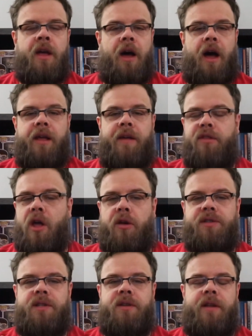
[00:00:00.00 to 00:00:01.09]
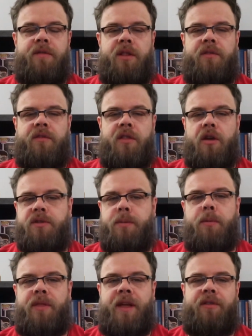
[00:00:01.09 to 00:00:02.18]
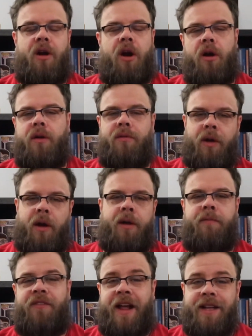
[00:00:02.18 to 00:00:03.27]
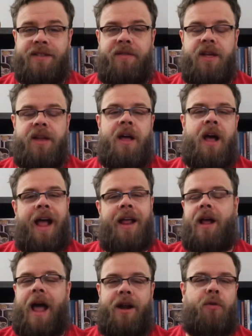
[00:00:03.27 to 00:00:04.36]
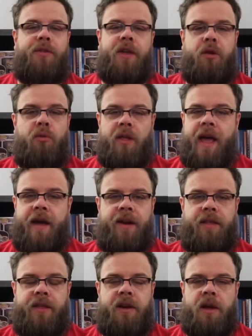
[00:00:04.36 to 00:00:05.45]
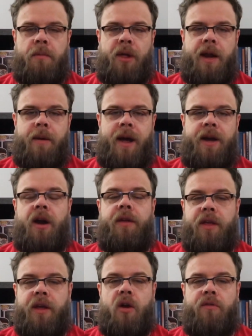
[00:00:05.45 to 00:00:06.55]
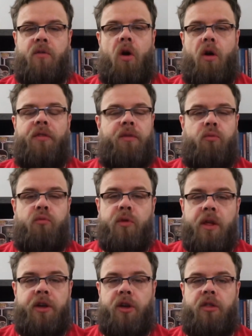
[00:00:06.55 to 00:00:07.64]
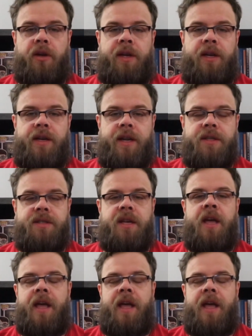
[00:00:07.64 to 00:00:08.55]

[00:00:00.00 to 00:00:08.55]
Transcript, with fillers: Uh, even those, even to those people that aren't like fans of it, I, I don't think you really have anything to complain about here. I think overall it's a really good-looking disc.